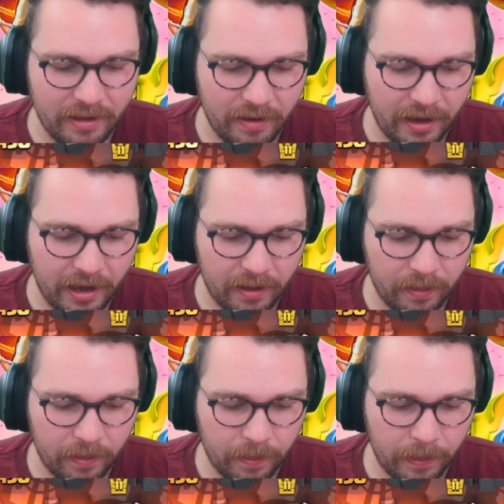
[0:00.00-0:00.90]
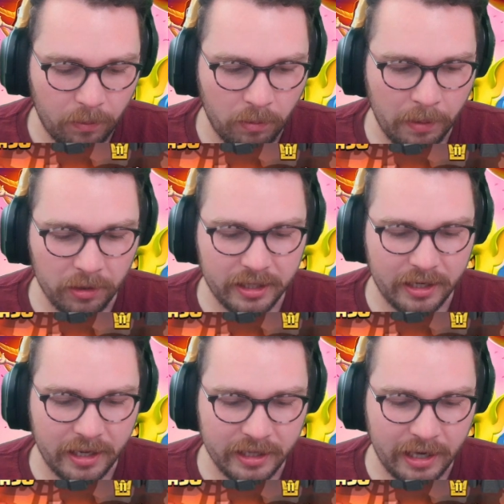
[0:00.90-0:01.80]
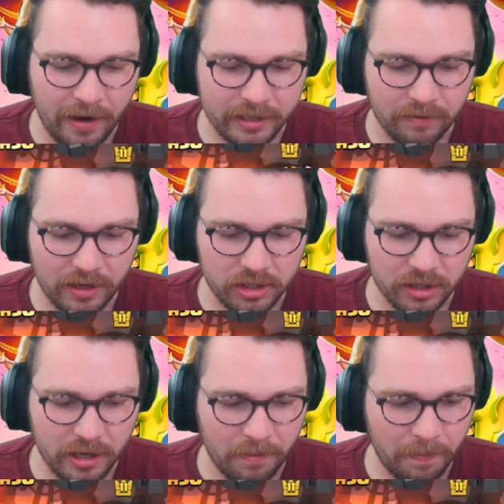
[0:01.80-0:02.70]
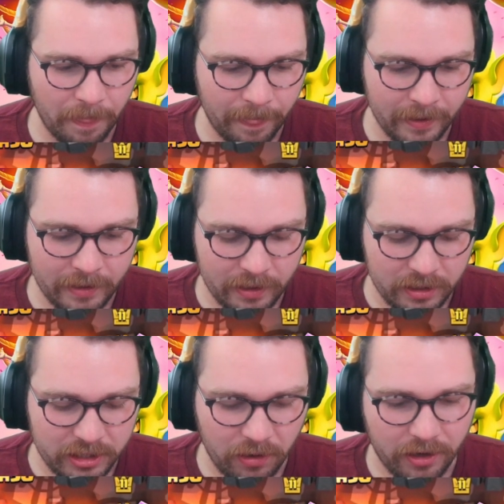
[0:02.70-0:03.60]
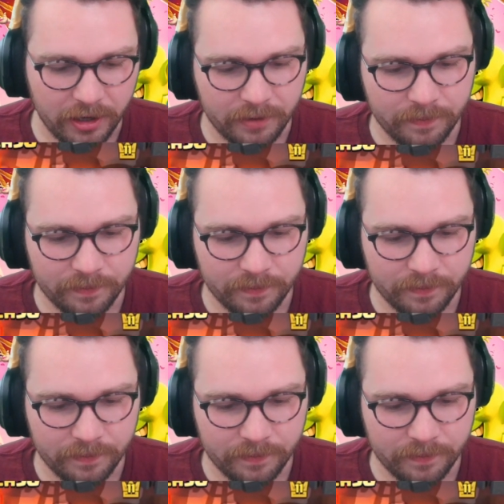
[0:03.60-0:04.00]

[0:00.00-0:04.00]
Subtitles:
Okay. We will take a King Tower activation though. Still good.